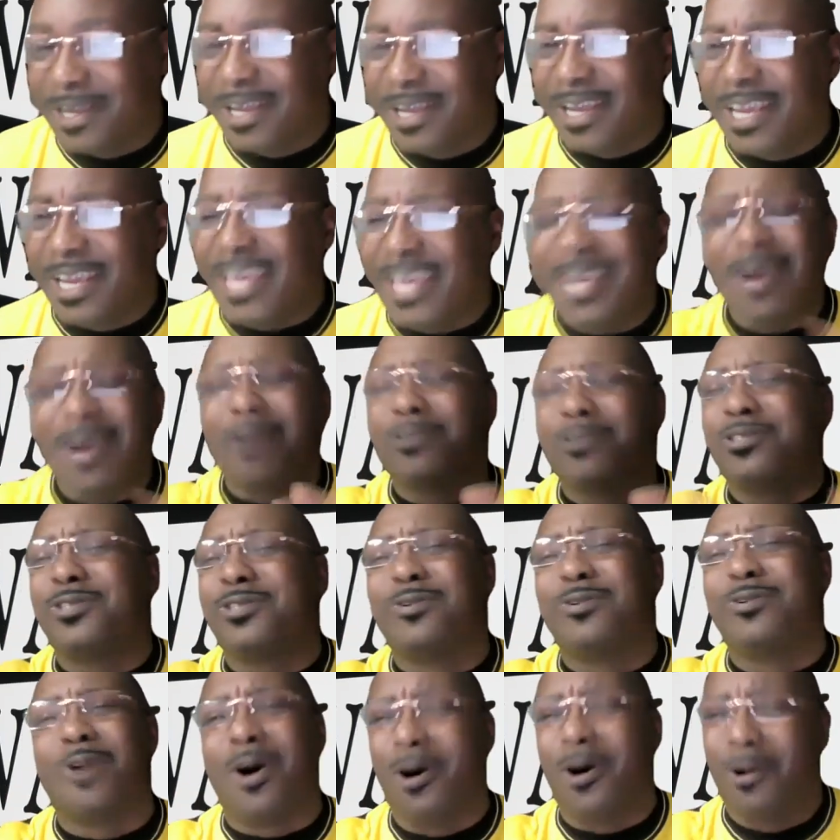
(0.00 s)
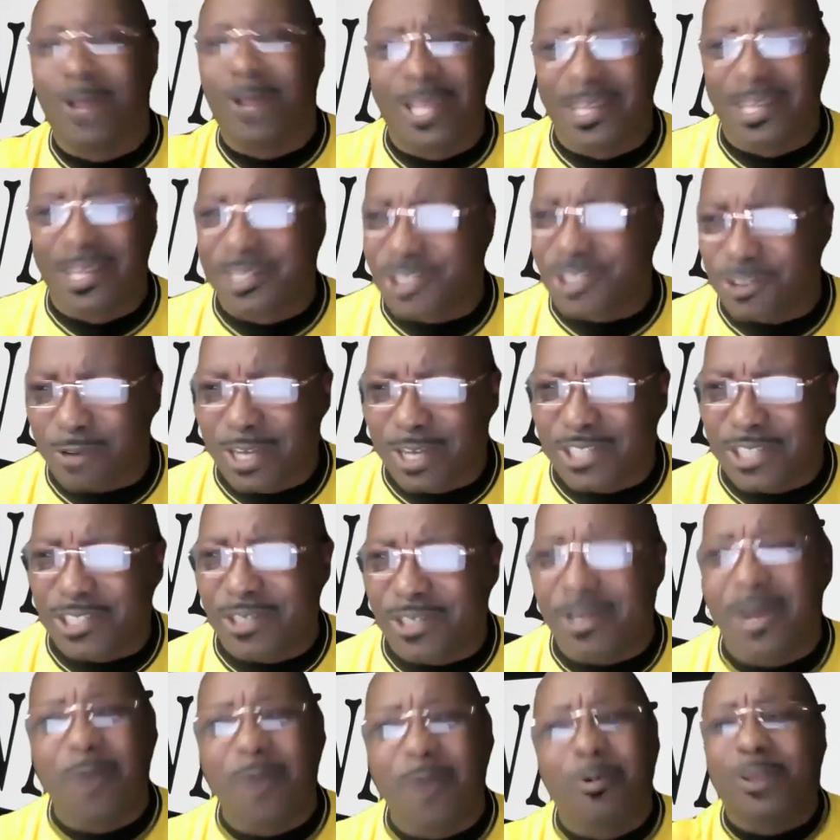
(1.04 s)
He goes through a whole
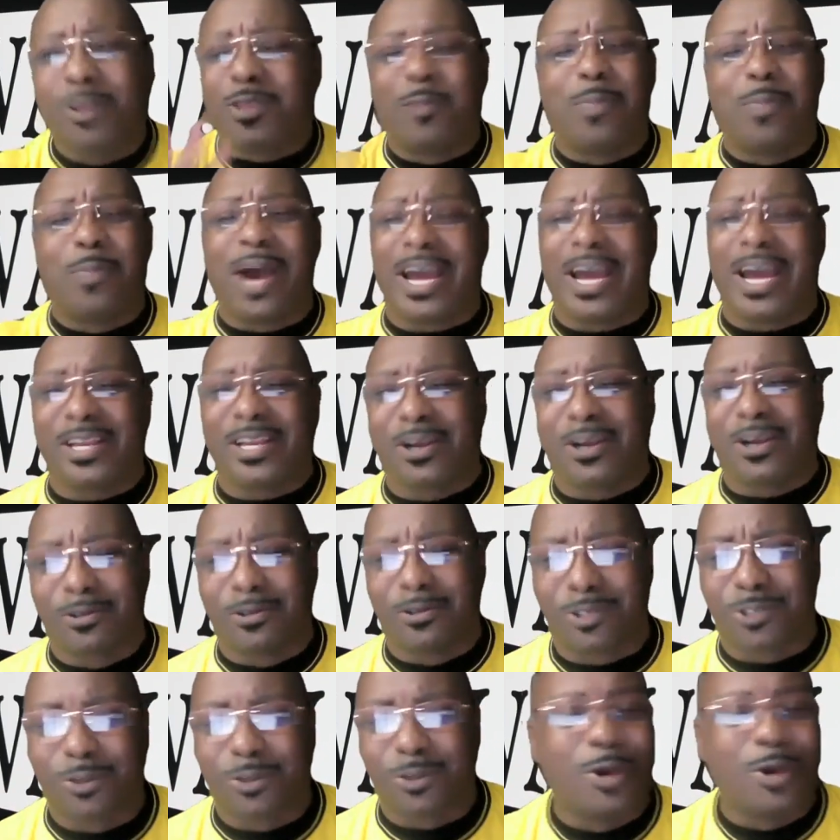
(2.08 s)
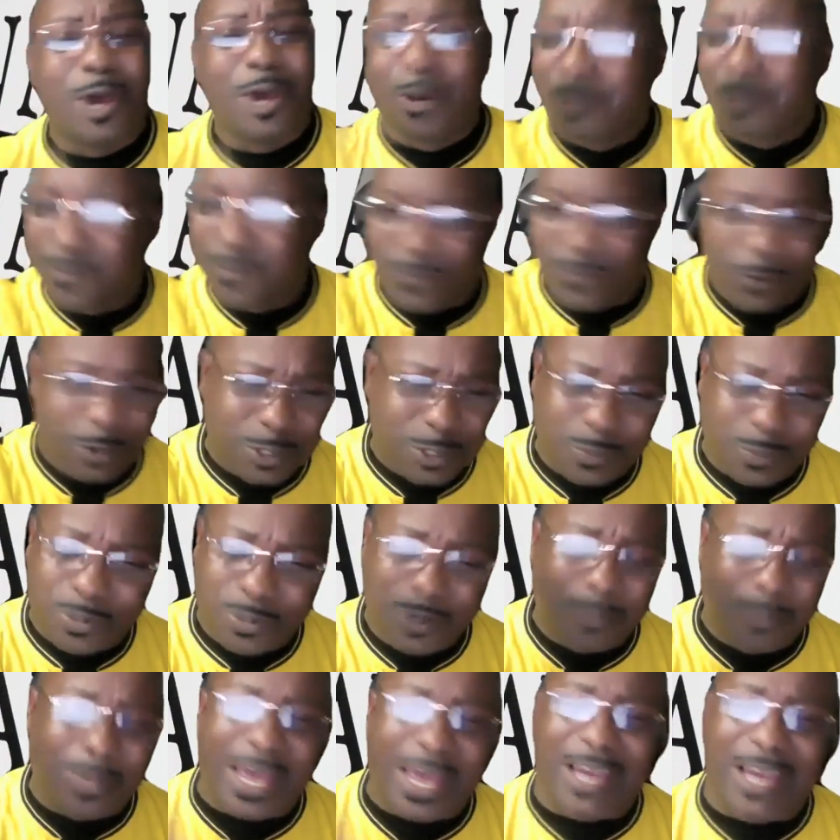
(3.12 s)
illustration, what the body goes through before it's
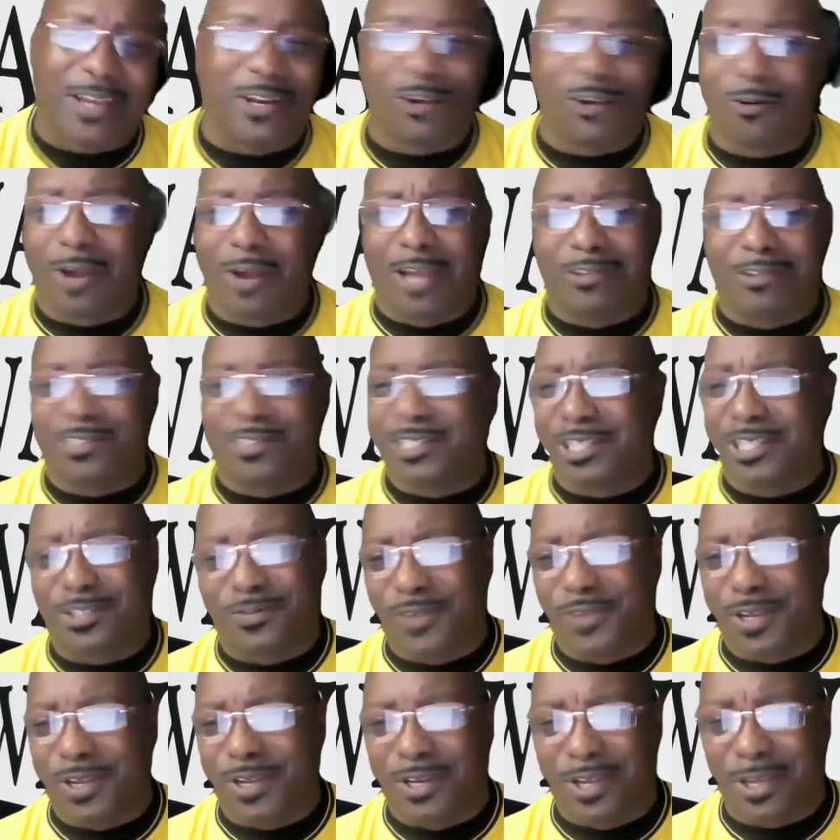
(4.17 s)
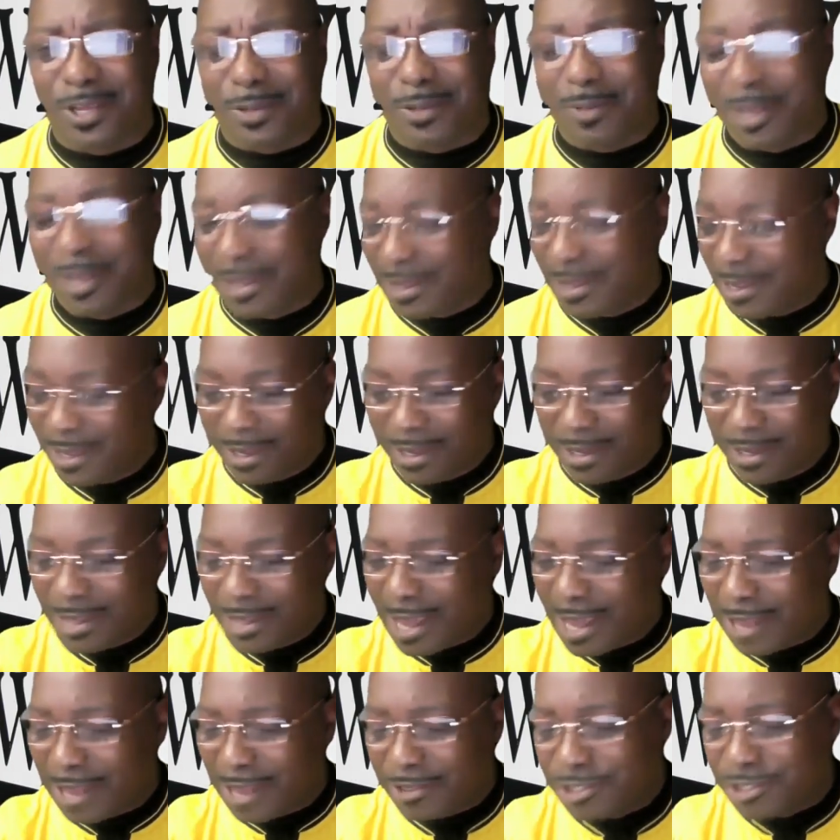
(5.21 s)
put back in the ground six feet deep.
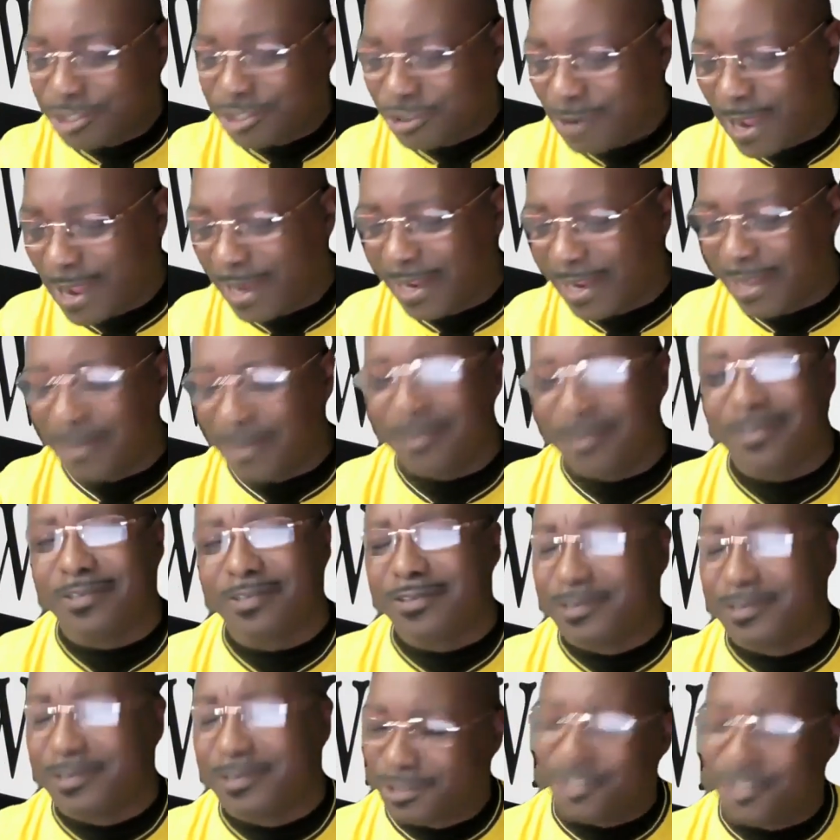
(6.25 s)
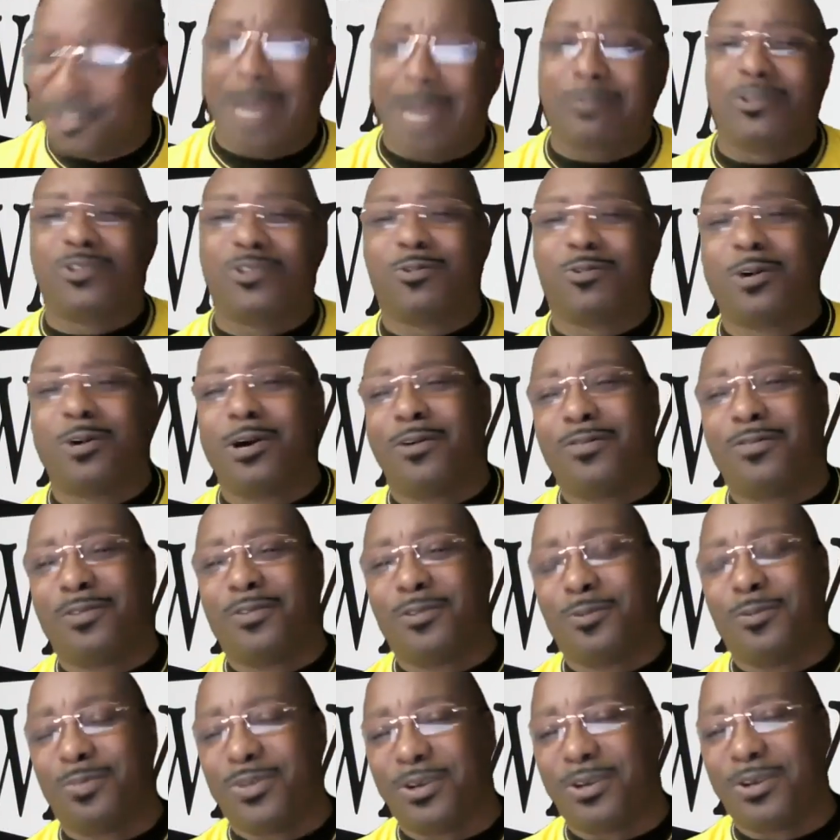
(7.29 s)
Y'all should try that chapter twelve of
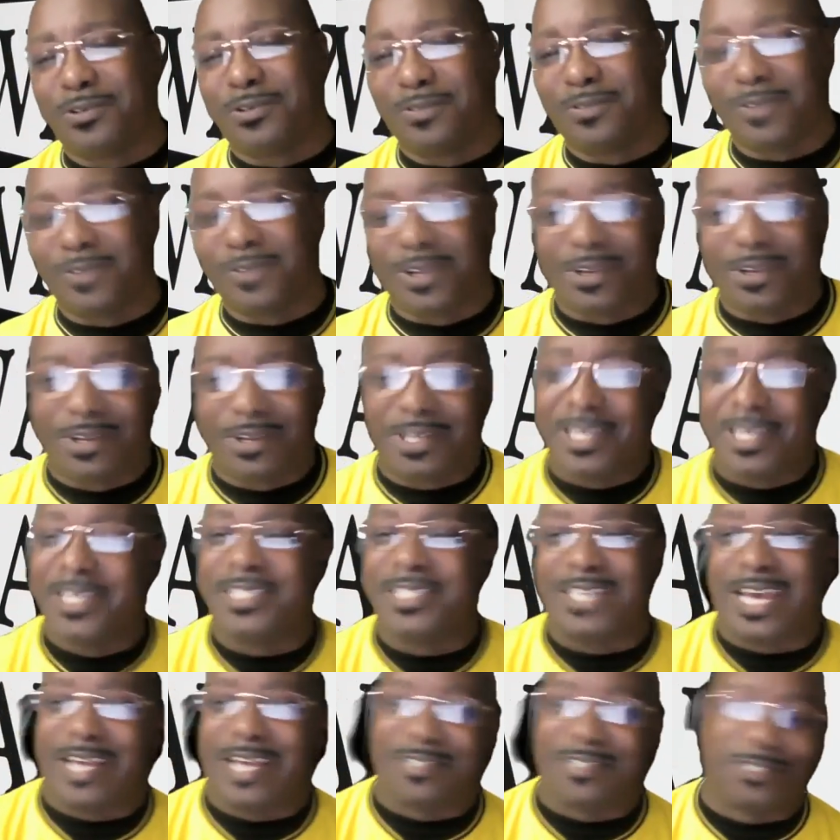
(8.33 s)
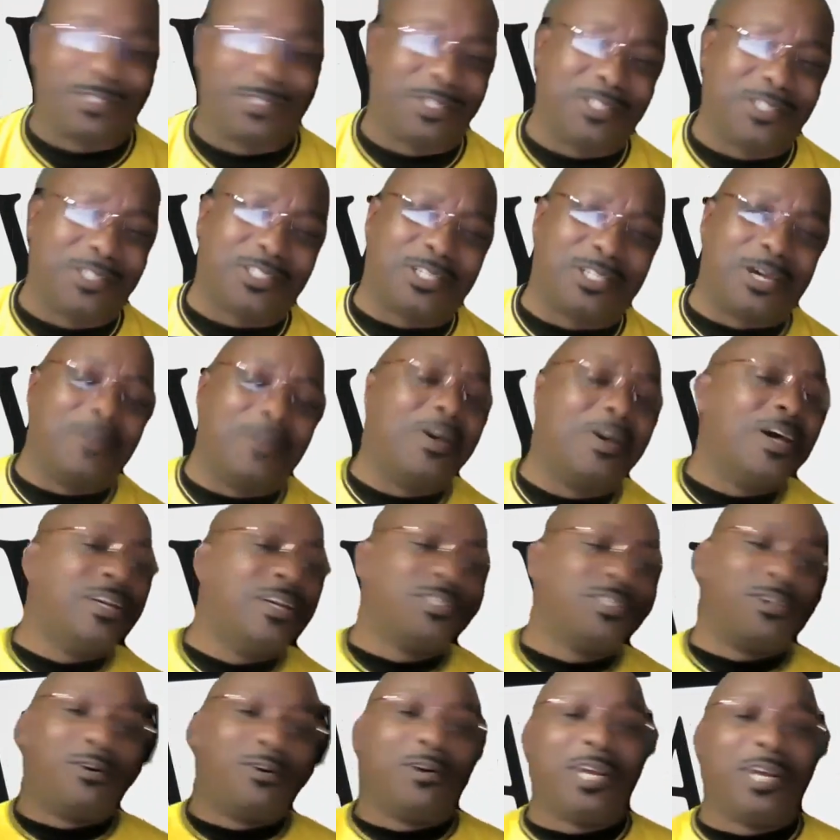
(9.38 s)
the book of Ecclesiastes. Good stuff.
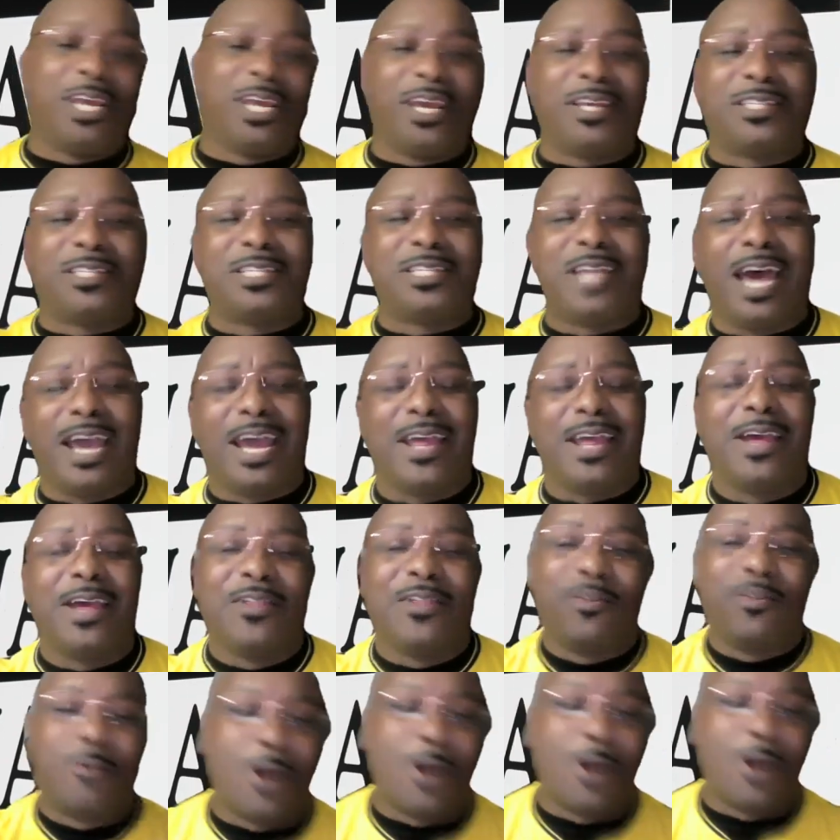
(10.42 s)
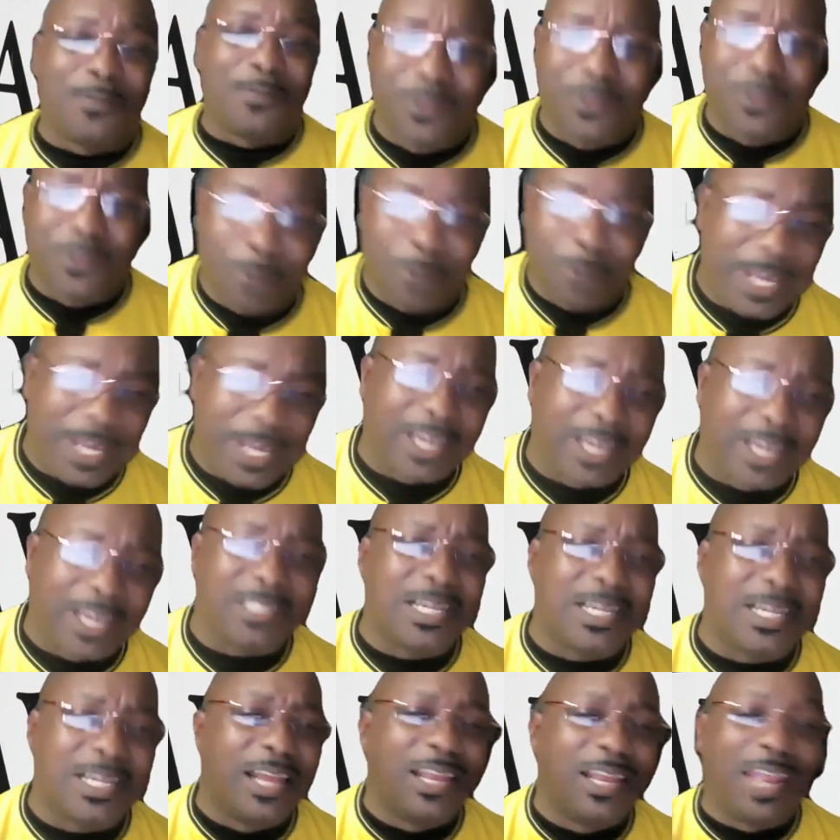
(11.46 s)
So again, tonight, the word for the week is
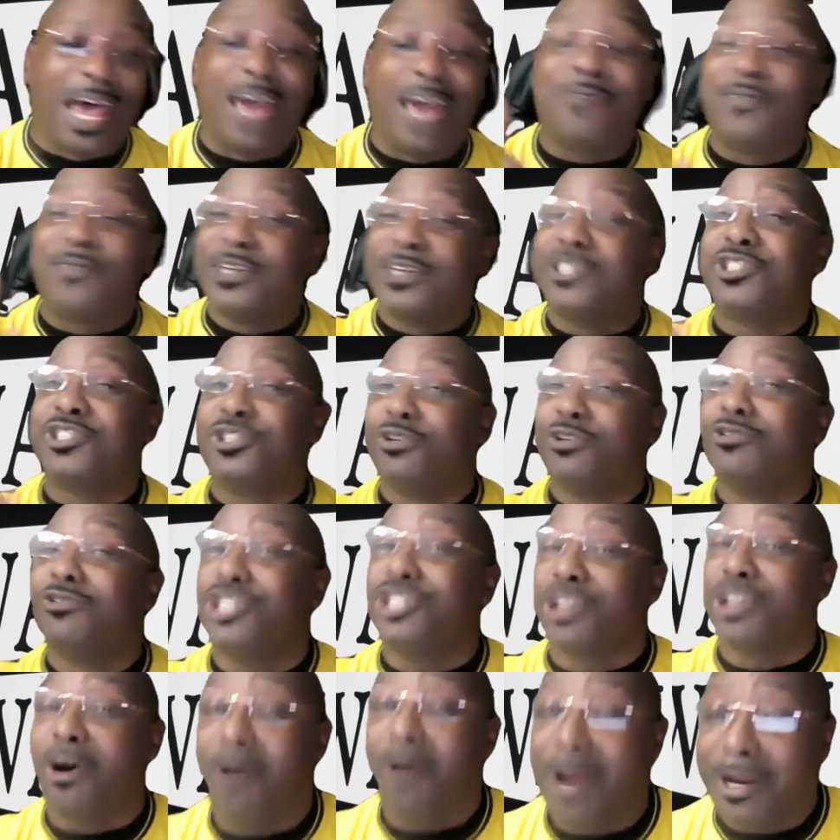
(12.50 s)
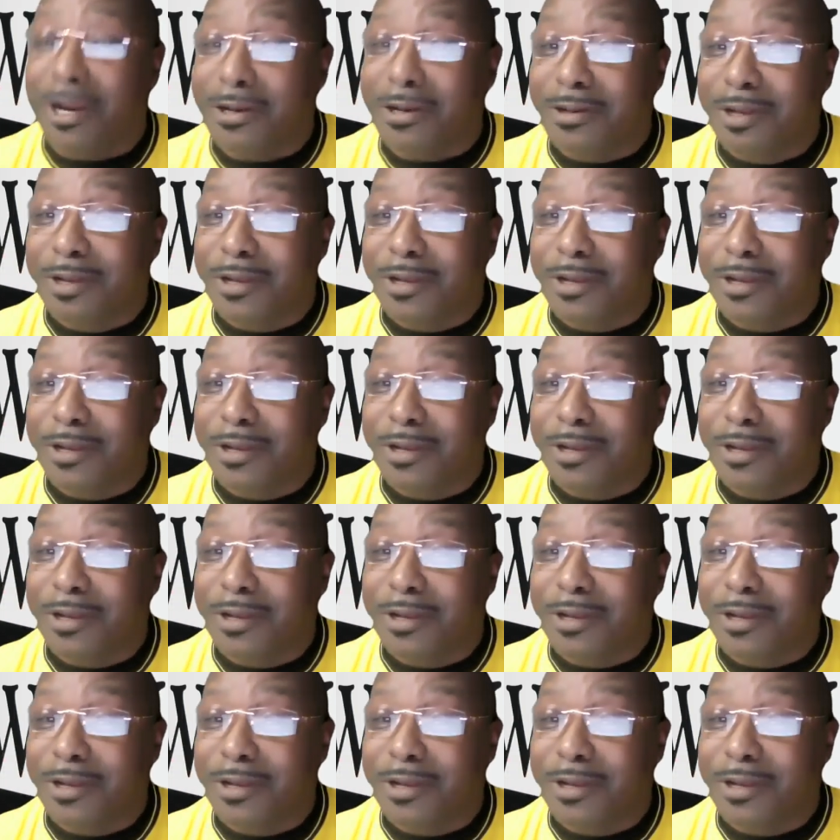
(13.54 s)
life is too short.